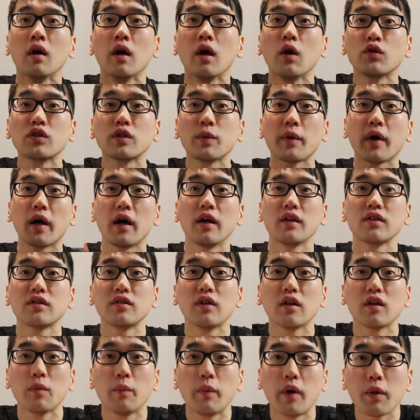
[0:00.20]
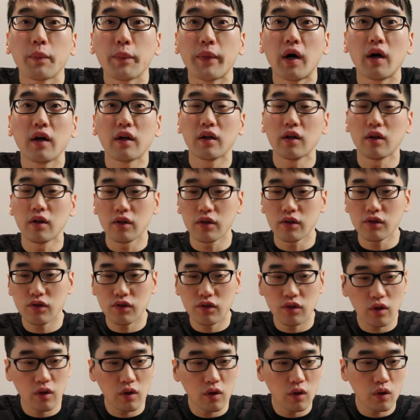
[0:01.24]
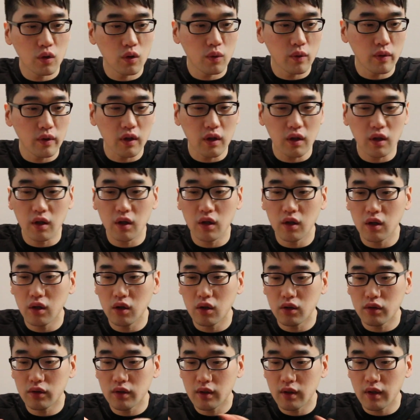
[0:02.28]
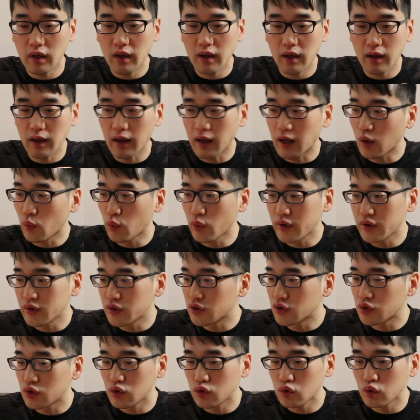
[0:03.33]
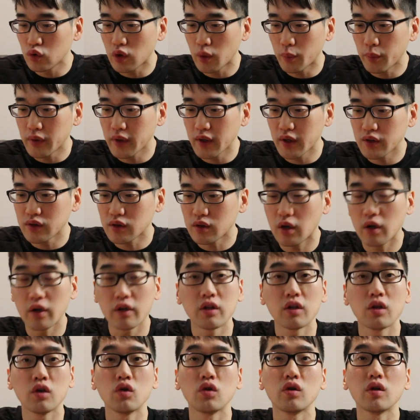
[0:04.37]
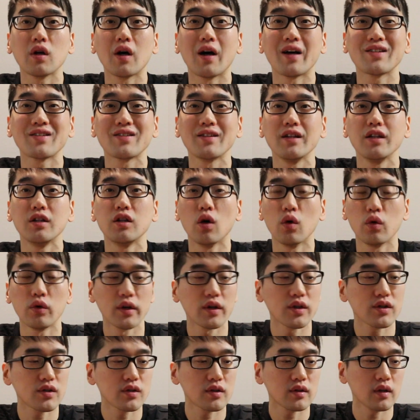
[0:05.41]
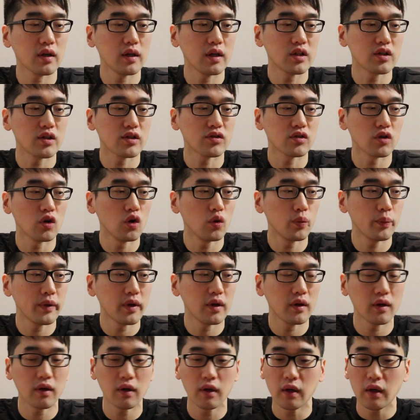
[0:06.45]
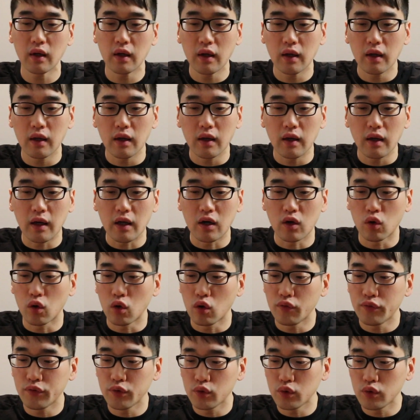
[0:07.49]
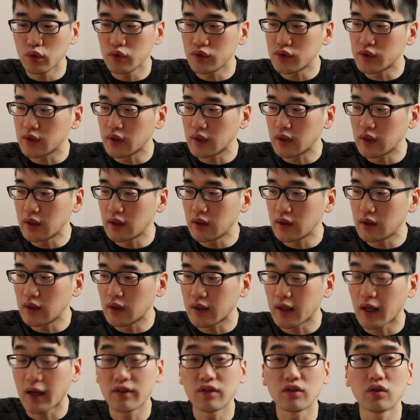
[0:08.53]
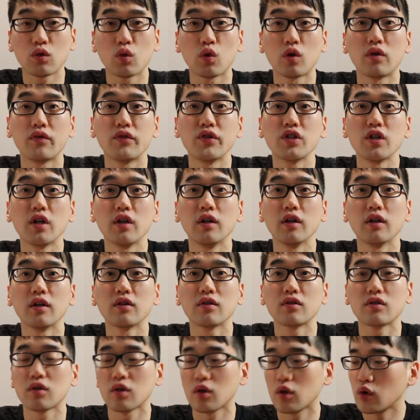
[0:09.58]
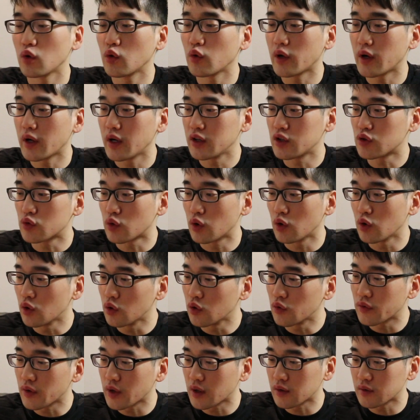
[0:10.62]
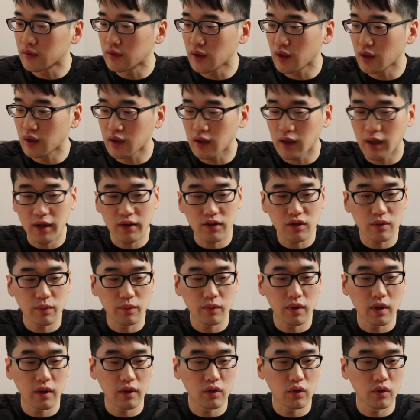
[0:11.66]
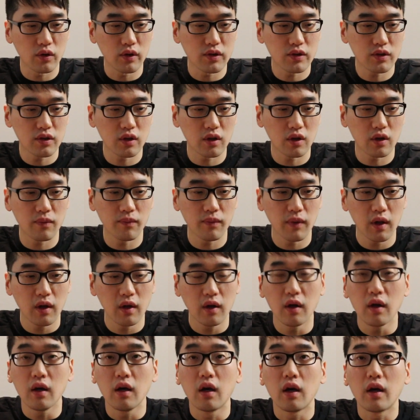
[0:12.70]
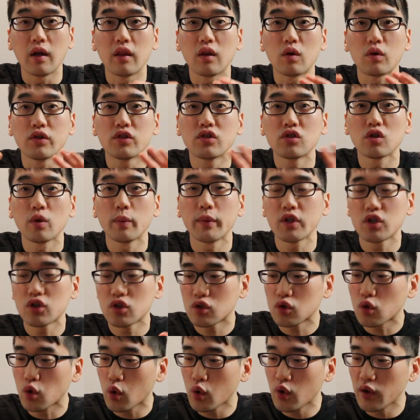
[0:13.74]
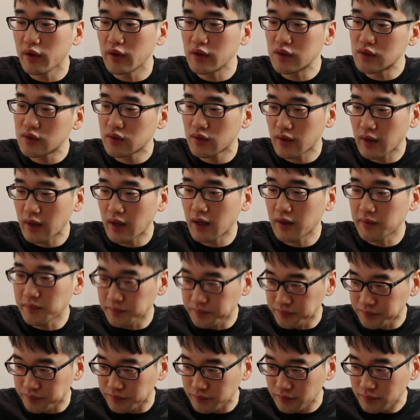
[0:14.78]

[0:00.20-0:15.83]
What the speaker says: What's up guys, another mukbang here. So here today I went to a place called Curiosity Doughnuts. It just opened at a Whole Foods in Tyson's Corner, Virginia. So I drove and got some donuts here. There was so much choice that